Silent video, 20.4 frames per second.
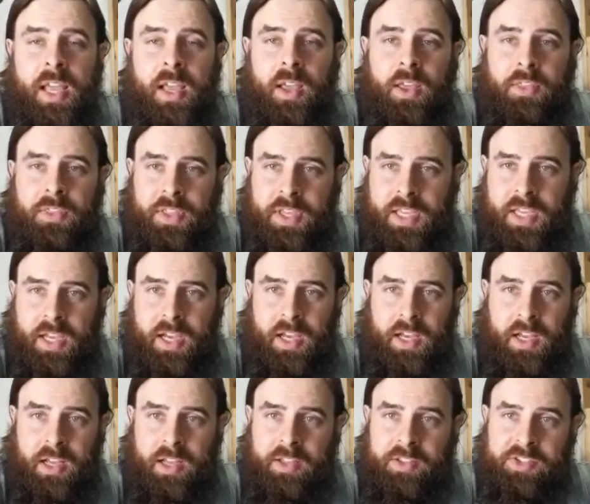
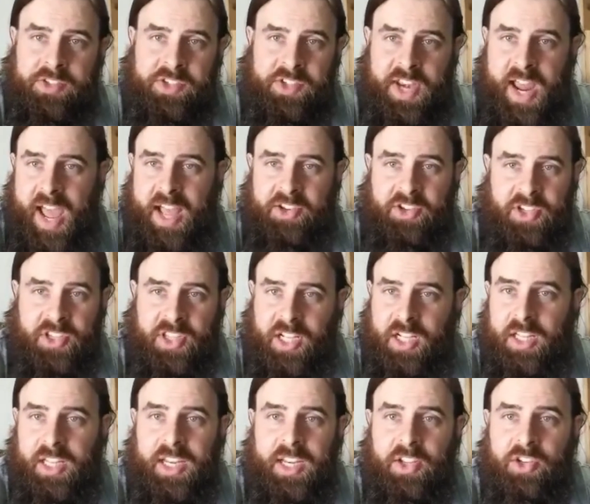The snatch and the
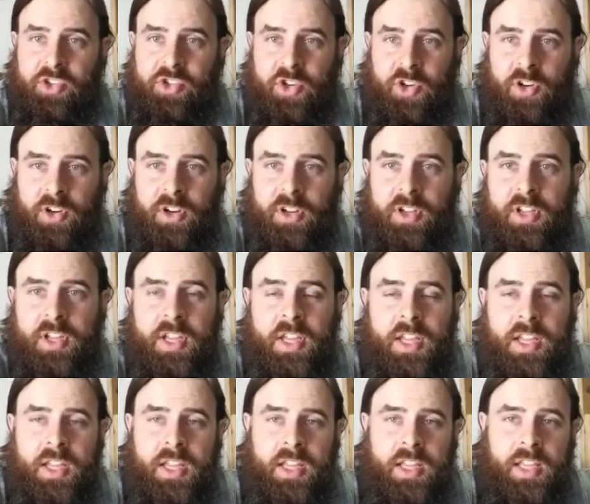clean and jerk,
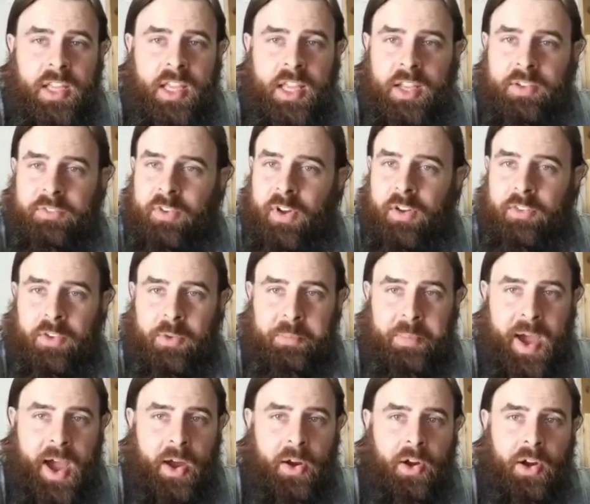involving
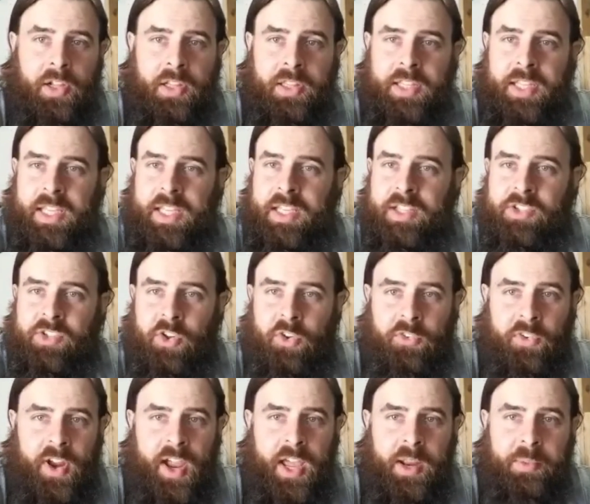power cleans,
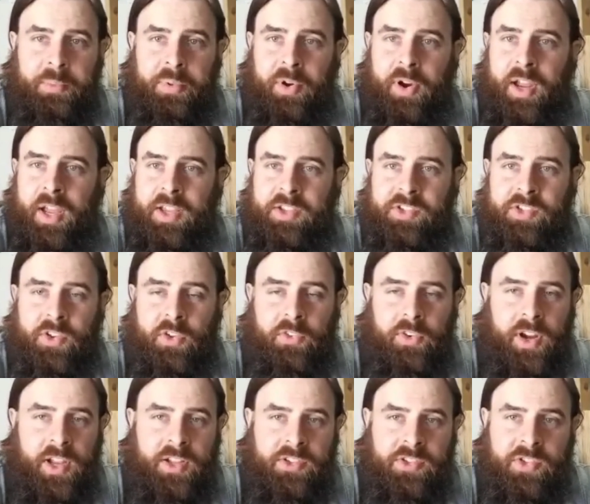overhead press,
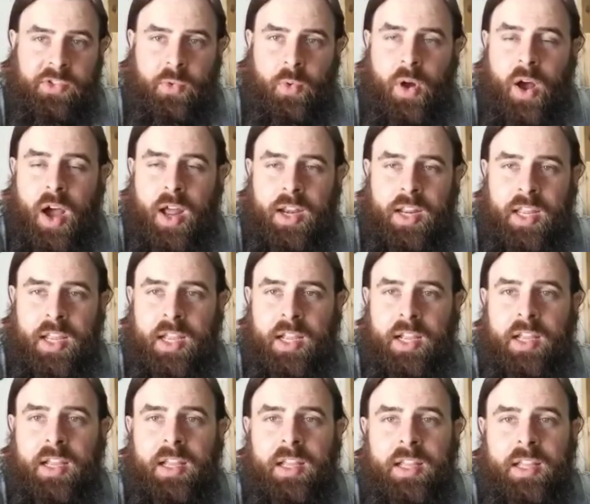overhead squatting,
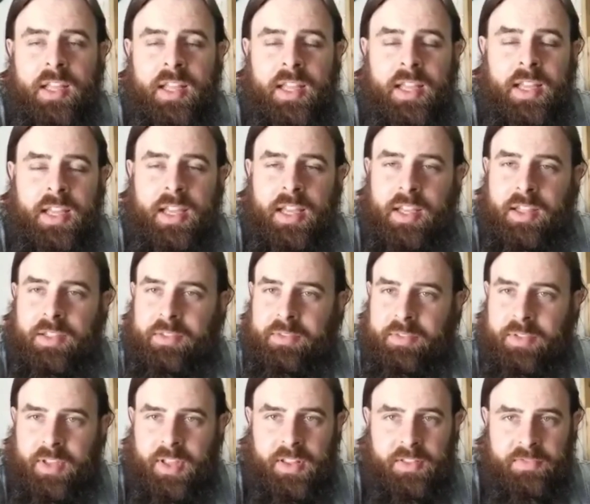
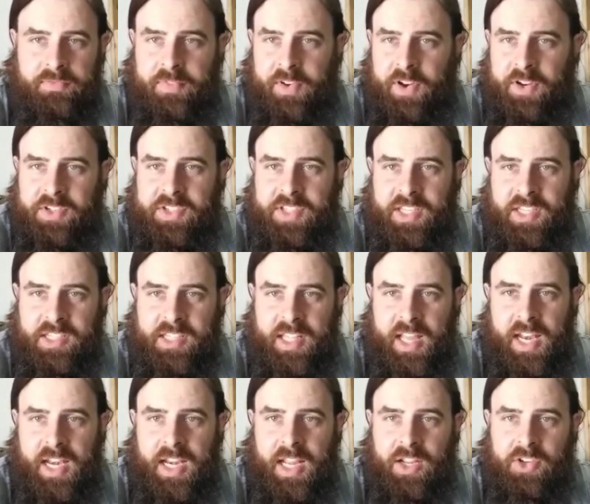and various things of
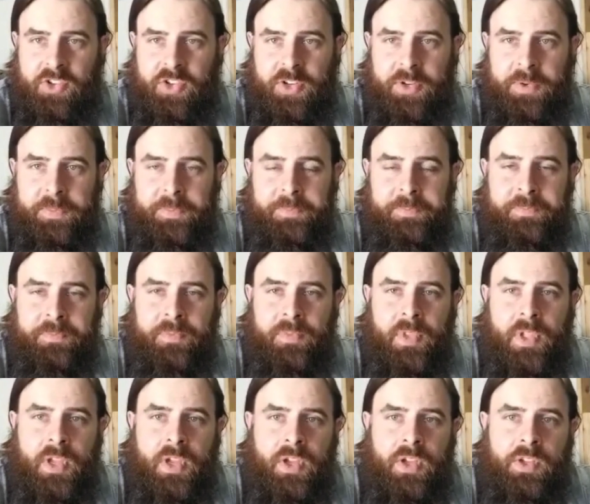that nature.
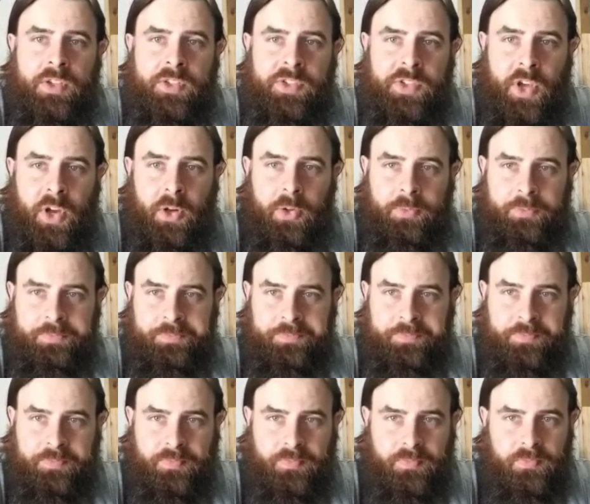So,
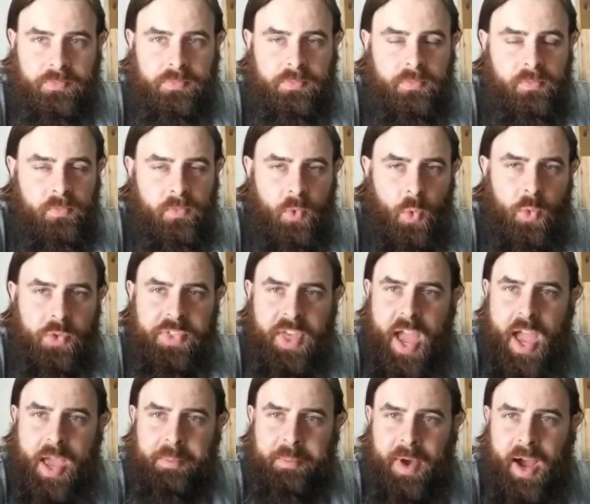with
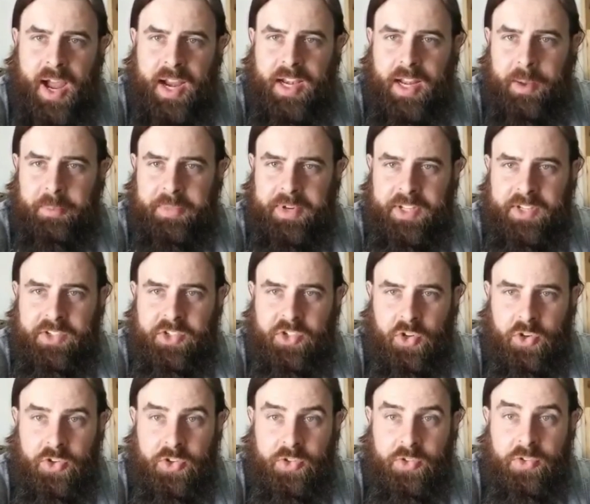that in mind, I'm going to
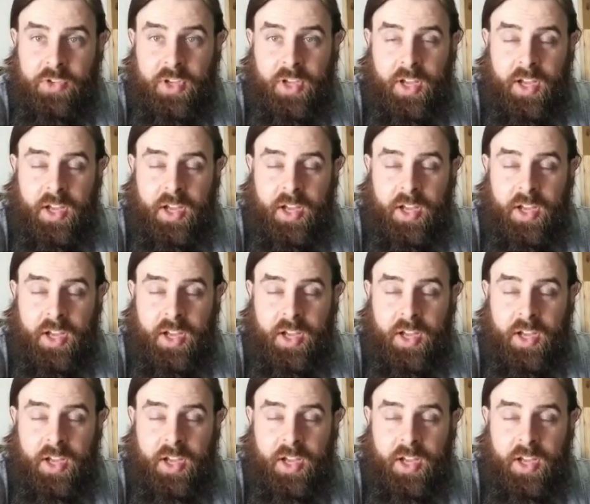show you a